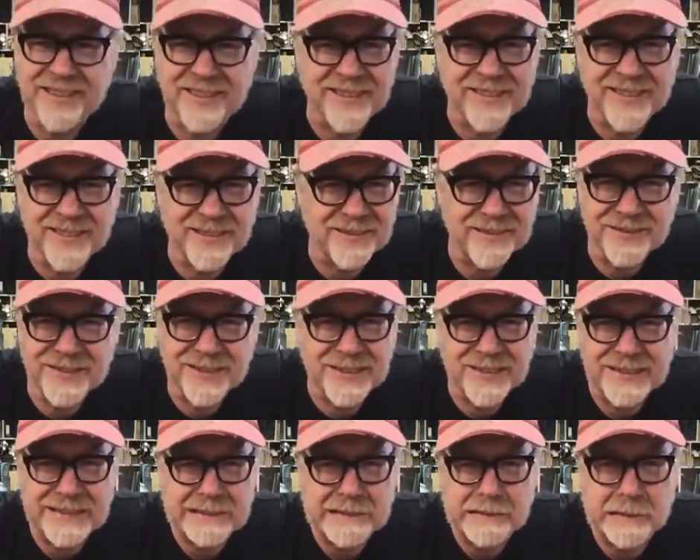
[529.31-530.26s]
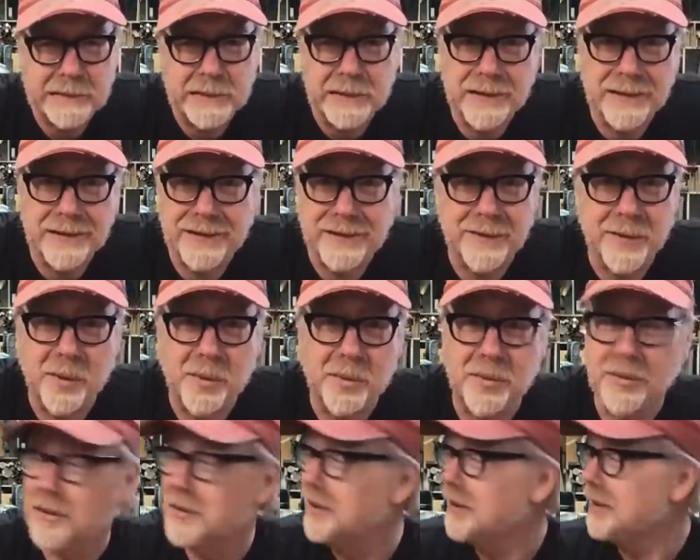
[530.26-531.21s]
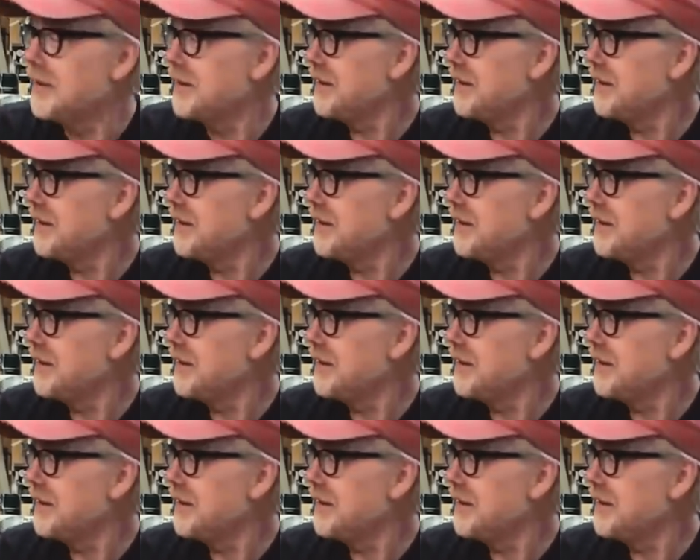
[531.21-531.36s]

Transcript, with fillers: this don't feel like this is no good.